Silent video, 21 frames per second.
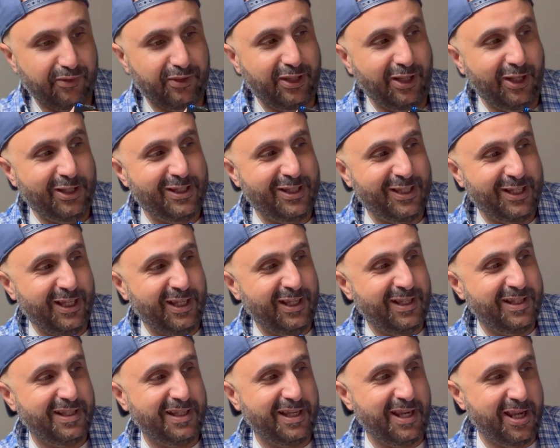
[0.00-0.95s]
That's
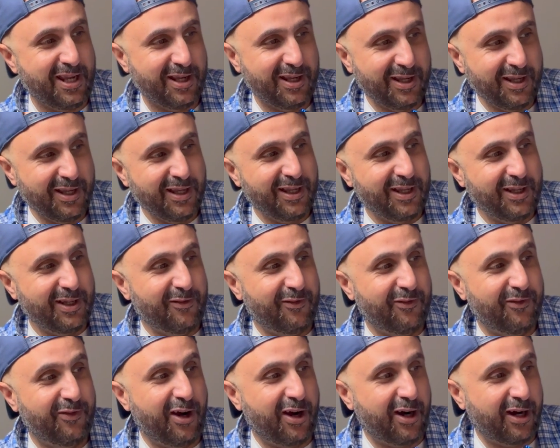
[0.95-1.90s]
easy.
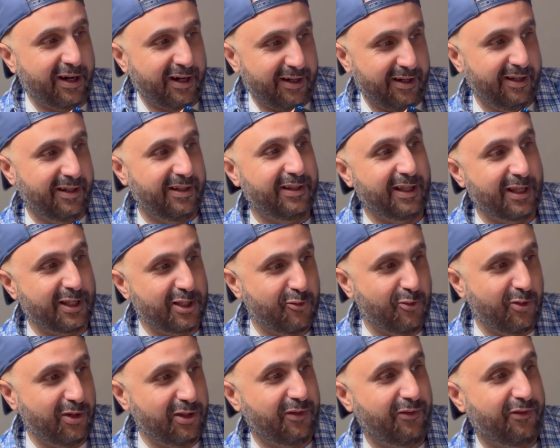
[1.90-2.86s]
var, that's
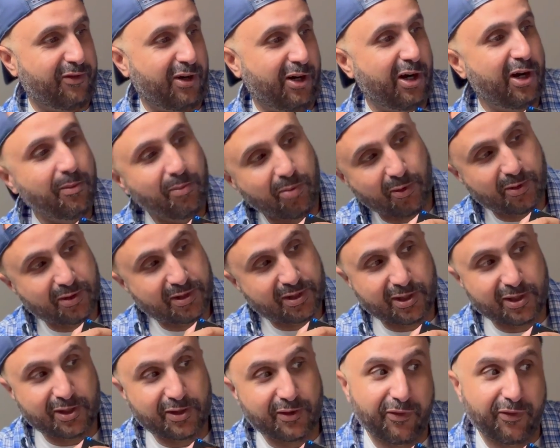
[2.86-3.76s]
what variables is.